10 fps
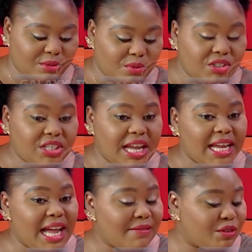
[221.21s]
which I
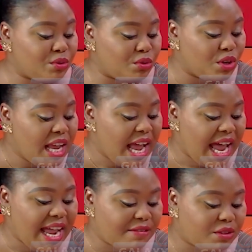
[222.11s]
have
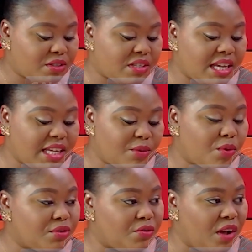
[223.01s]
to say it
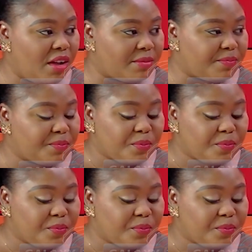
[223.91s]
was fun.